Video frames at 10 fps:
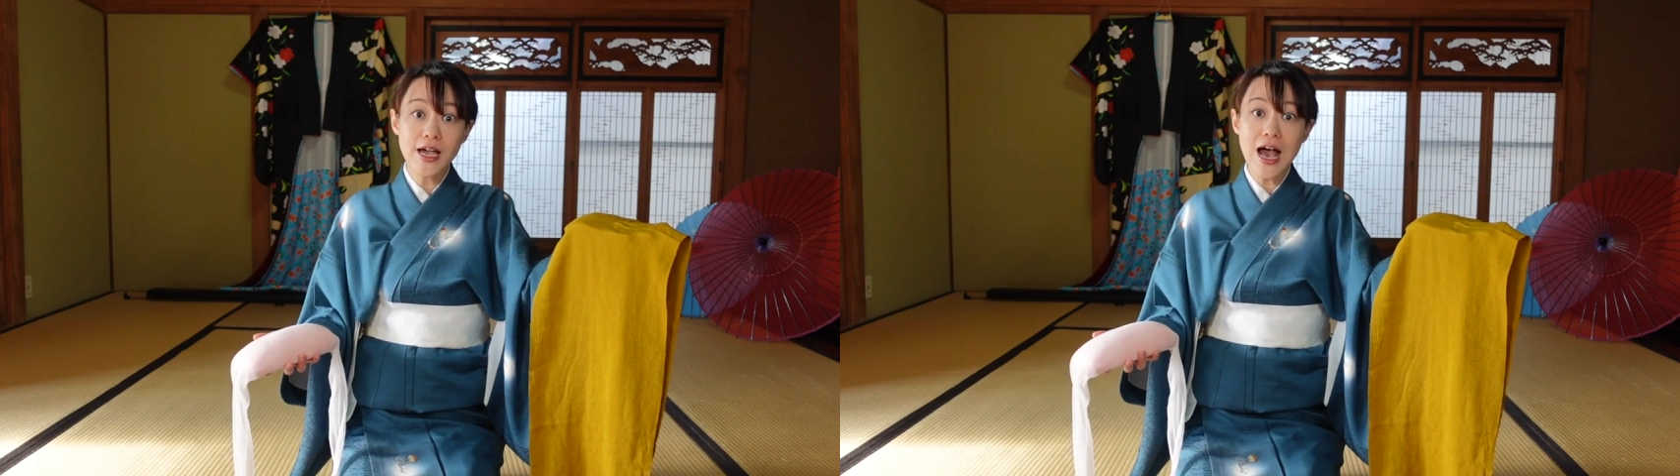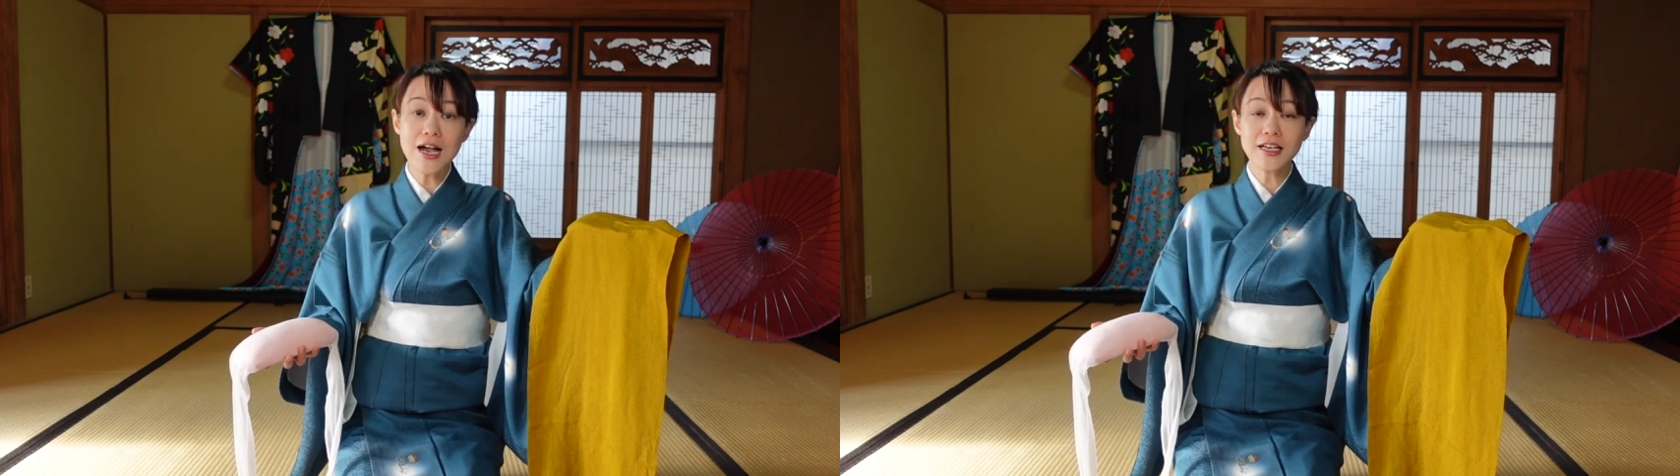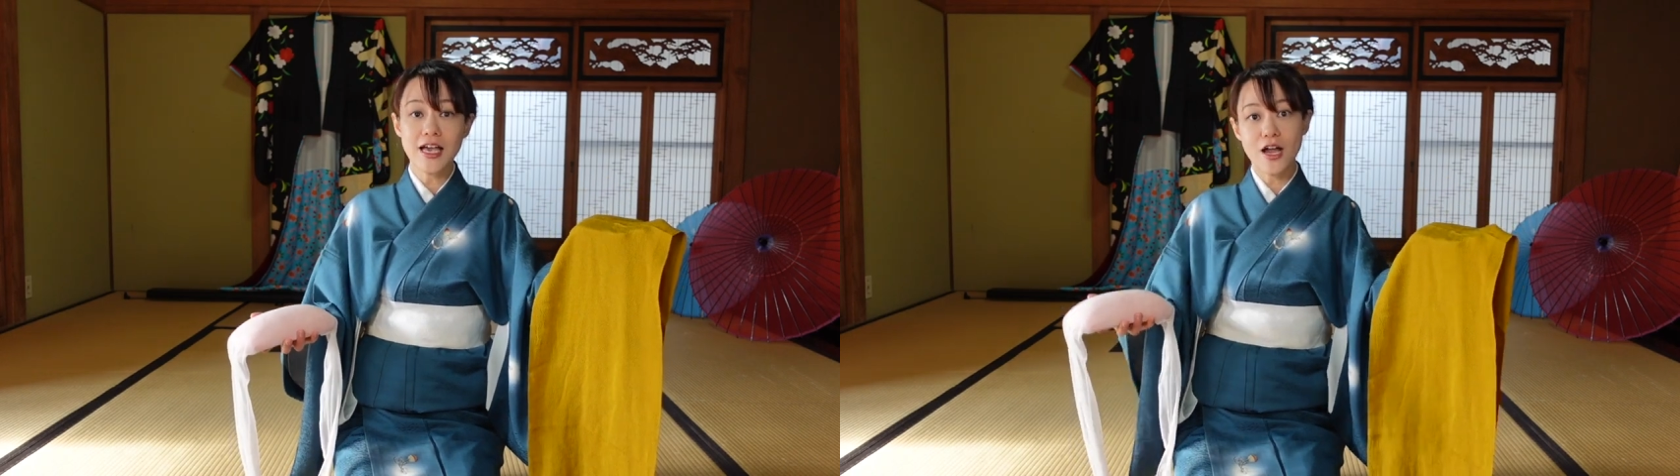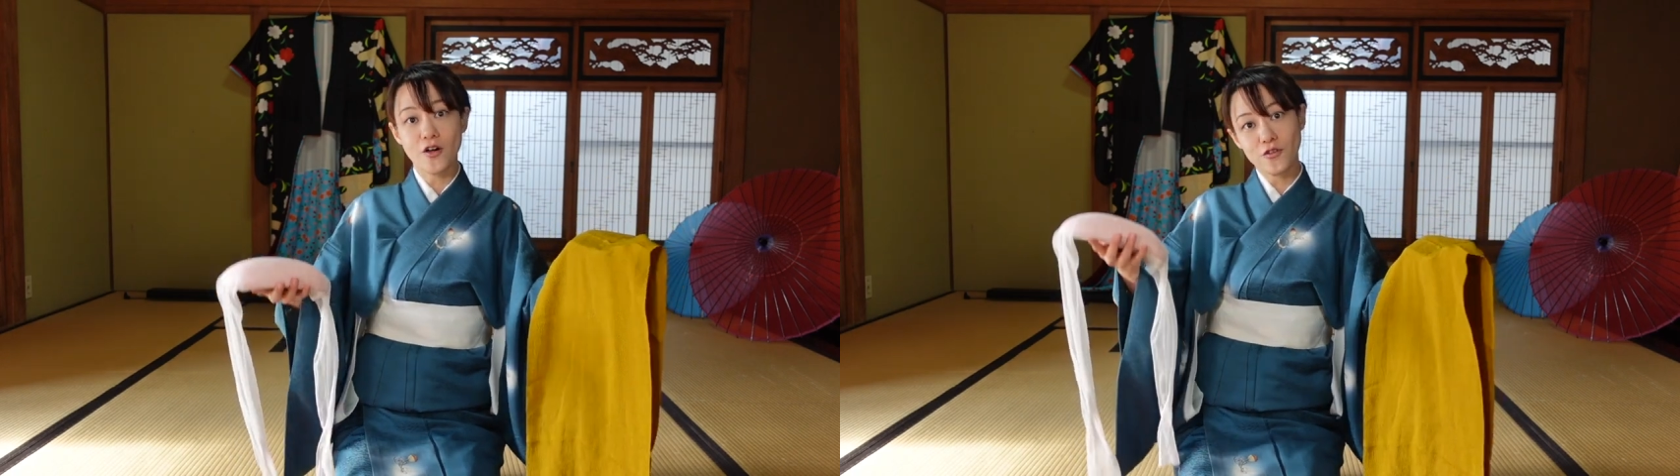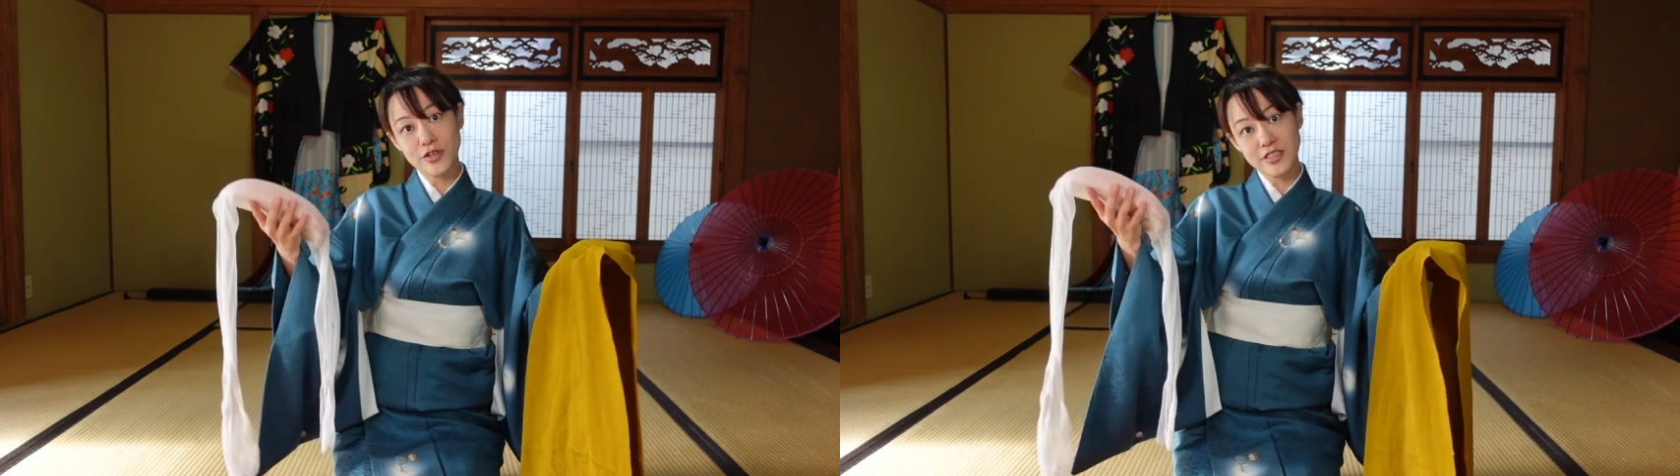
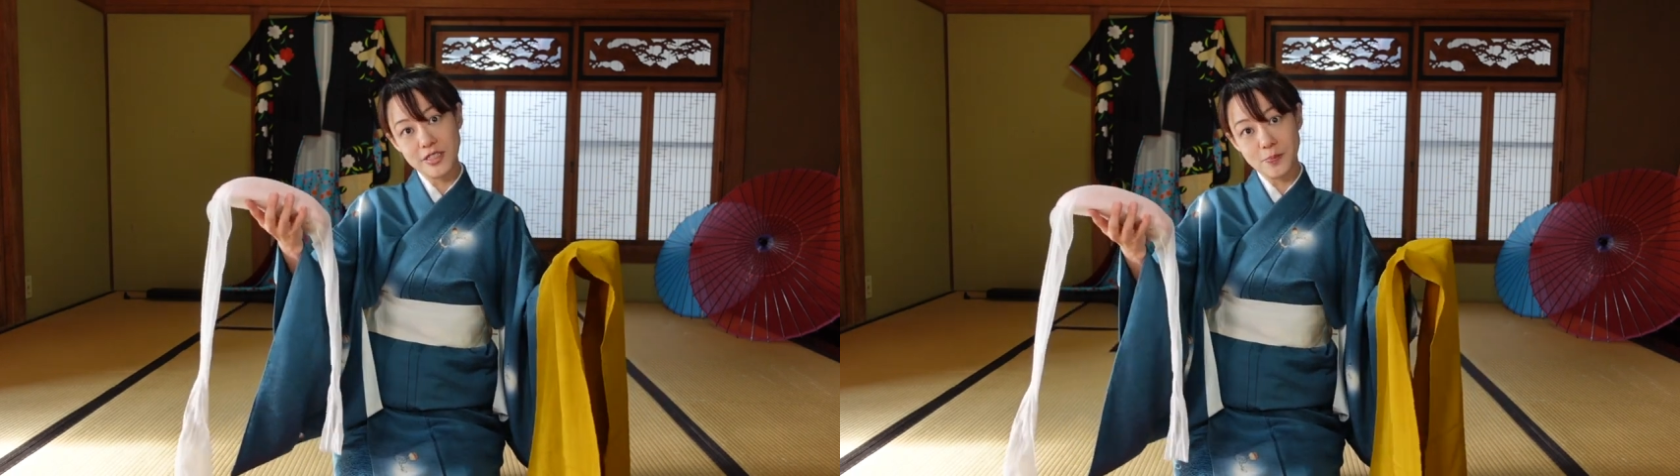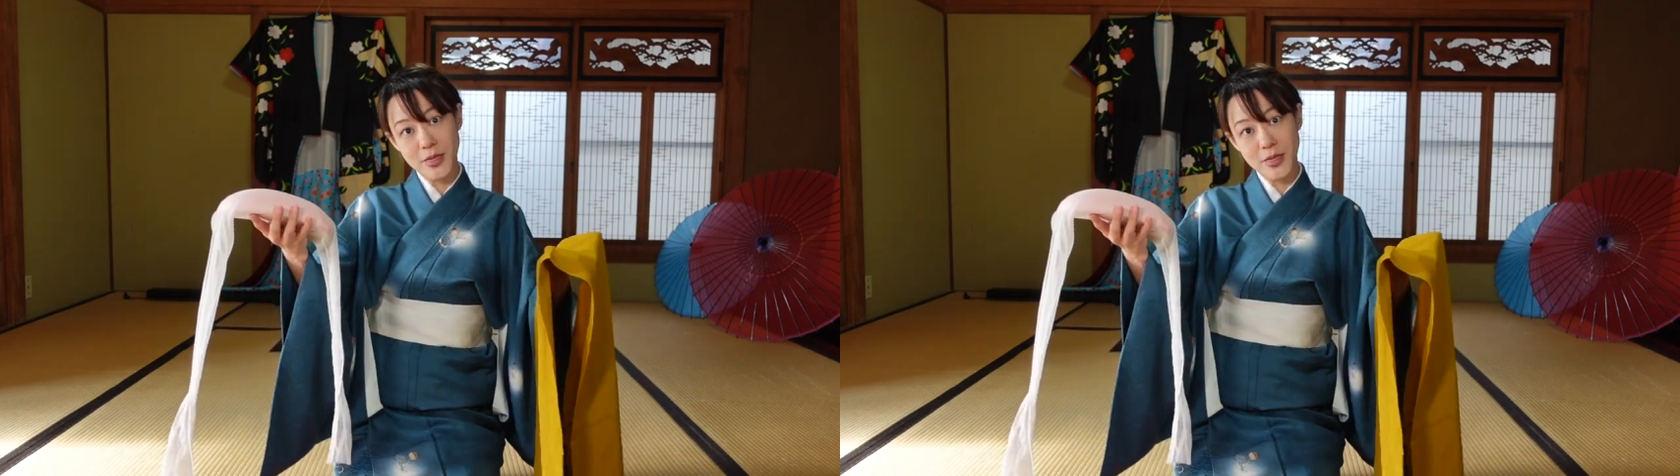age with a